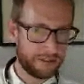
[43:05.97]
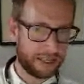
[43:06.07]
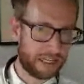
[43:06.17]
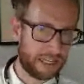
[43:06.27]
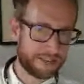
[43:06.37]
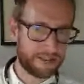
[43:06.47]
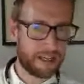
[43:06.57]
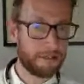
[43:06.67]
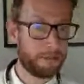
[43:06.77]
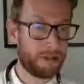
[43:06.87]
analyzing
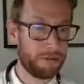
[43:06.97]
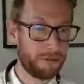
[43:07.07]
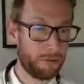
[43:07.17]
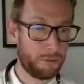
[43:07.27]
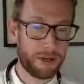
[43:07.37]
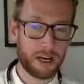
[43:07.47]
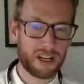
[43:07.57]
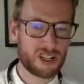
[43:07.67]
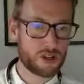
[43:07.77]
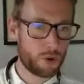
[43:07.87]
it, but also we got
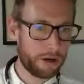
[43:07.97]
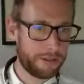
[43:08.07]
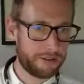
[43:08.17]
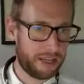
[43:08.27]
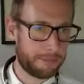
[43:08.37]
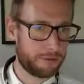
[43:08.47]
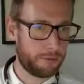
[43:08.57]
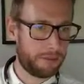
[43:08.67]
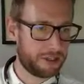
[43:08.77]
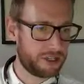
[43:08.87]
to join the tables
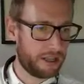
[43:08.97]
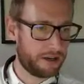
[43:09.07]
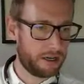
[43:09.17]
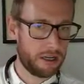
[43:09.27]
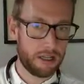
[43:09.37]
with each other.